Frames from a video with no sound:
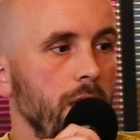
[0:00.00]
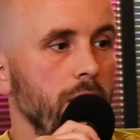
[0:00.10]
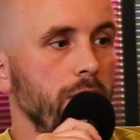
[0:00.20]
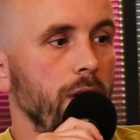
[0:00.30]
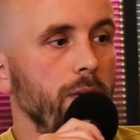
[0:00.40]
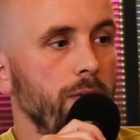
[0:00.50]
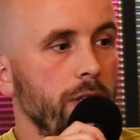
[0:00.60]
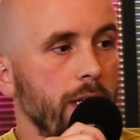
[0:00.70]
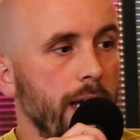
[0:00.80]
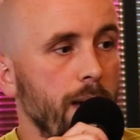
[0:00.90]
So
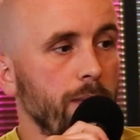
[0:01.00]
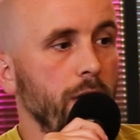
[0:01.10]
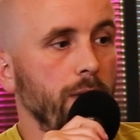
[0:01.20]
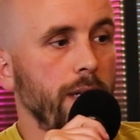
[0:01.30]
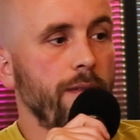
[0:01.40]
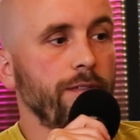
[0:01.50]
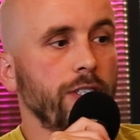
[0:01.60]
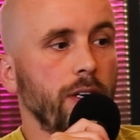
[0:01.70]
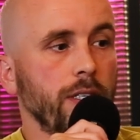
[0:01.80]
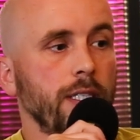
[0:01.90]
the CAP code
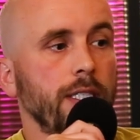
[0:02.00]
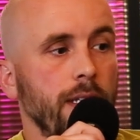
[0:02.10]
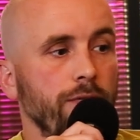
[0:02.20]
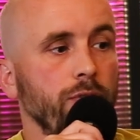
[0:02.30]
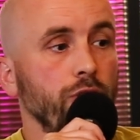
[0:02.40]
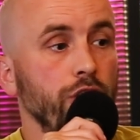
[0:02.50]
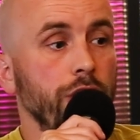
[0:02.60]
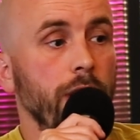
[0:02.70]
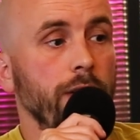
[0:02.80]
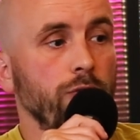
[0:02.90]
emphasizes several
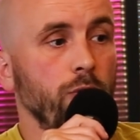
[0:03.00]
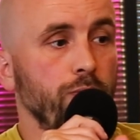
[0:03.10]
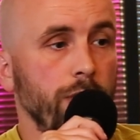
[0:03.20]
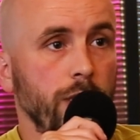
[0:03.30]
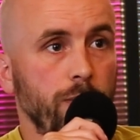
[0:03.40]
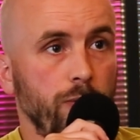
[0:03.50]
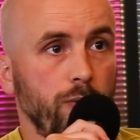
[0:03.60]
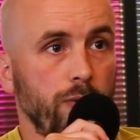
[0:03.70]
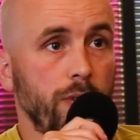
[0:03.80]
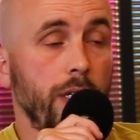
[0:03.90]
general
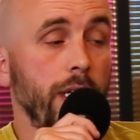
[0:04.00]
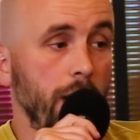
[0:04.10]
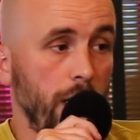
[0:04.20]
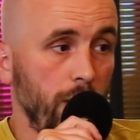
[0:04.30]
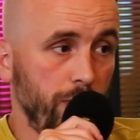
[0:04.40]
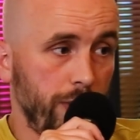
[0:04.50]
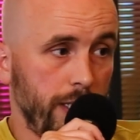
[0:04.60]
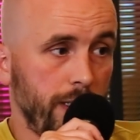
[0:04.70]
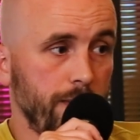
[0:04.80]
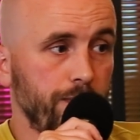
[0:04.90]
principles,
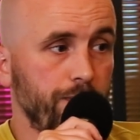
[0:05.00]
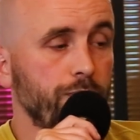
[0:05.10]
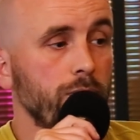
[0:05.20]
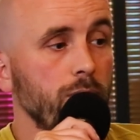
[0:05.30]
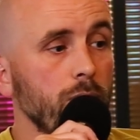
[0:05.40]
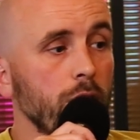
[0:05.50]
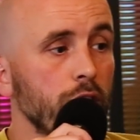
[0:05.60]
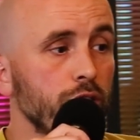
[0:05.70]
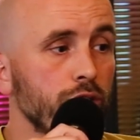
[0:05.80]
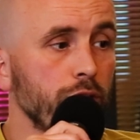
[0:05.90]
including
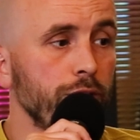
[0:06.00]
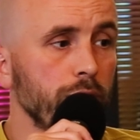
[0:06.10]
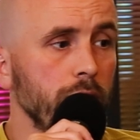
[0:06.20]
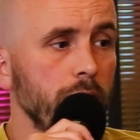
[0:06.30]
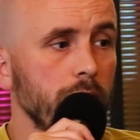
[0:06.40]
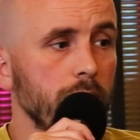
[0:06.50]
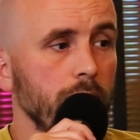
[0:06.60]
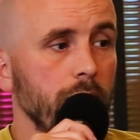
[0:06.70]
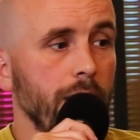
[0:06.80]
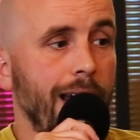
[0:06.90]

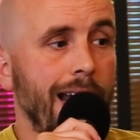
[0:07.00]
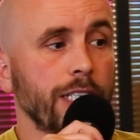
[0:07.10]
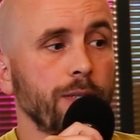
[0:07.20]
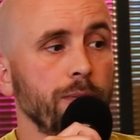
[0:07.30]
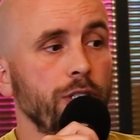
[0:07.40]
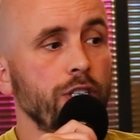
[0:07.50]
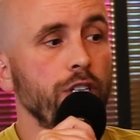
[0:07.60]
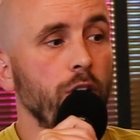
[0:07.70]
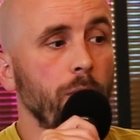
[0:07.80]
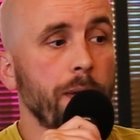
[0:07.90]
truthfulness. Ads must
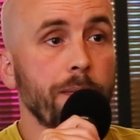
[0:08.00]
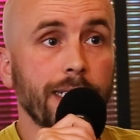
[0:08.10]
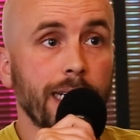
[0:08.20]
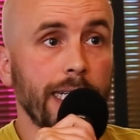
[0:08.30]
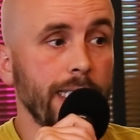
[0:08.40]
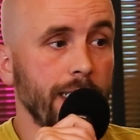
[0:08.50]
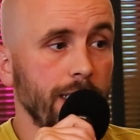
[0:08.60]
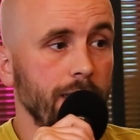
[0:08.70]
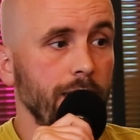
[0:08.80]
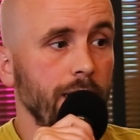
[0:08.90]
not be misleading,